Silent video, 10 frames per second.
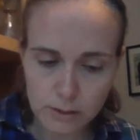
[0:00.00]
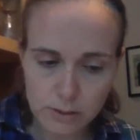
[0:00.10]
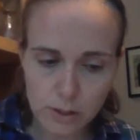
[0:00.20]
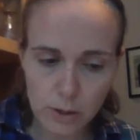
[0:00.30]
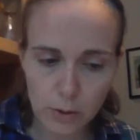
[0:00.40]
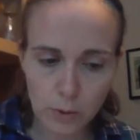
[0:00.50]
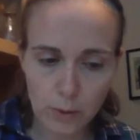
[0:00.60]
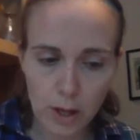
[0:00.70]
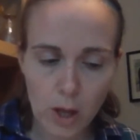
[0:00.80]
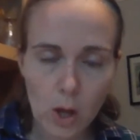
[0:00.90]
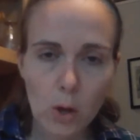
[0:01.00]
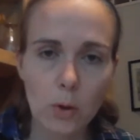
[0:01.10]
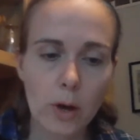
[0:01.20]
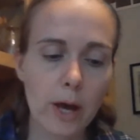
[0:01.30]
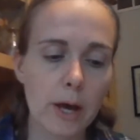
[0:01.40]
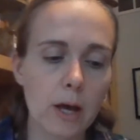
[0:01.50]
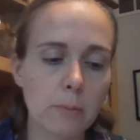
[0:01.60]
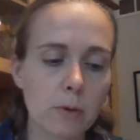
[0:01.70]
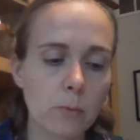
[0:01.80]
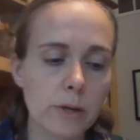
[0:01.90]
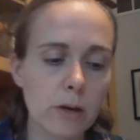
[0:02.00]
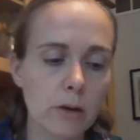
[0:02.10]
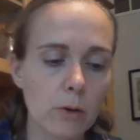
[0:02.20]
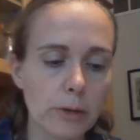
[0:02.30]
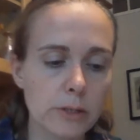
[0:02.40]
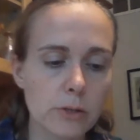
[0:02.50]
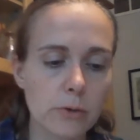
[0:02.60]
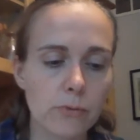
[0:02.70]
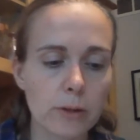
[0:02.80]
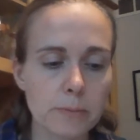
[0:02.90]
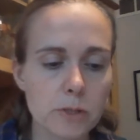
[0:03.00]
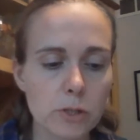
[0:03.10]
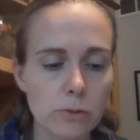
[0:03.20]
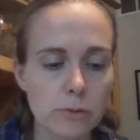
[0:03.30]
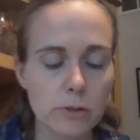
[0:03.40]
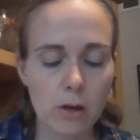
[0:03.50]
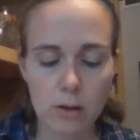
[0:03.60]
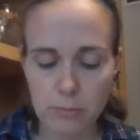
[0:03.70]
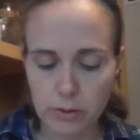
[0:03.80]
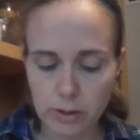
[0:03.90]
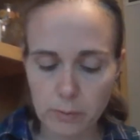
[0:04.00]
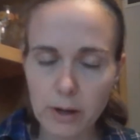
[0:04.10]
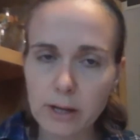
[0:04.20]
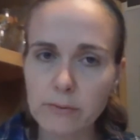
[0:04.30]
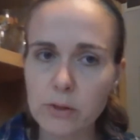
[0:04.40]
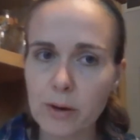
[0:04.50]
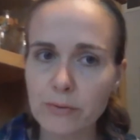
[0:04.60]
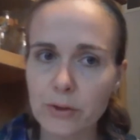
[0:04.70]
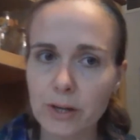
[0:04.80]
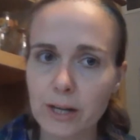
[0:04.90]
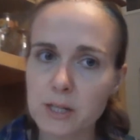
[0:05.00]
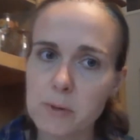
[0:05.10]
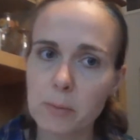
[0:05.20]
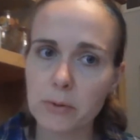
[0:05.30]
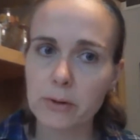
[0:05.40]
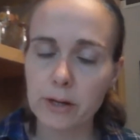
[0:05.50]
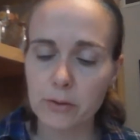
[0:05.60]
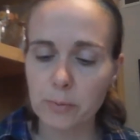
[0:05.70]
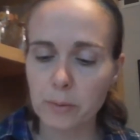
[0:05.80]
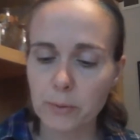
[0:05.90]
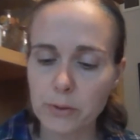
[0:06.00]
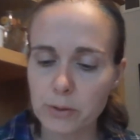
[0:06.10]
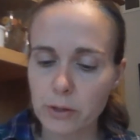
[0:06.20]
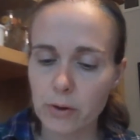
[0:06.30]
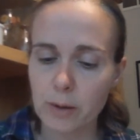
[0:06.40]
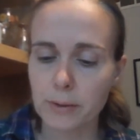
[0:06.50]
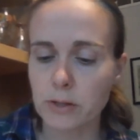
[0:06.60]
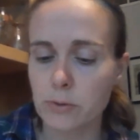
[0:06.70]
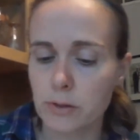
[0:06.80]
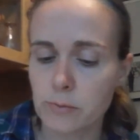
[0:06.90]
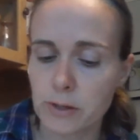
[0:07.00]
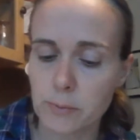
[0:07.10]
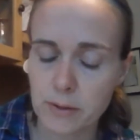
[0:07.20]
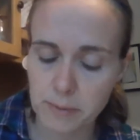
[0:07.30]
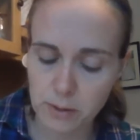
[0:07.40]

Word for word: So um, we are going to flip to Psalm 31. If you have your Connect Bible or another Bible, you can grab it and you can read with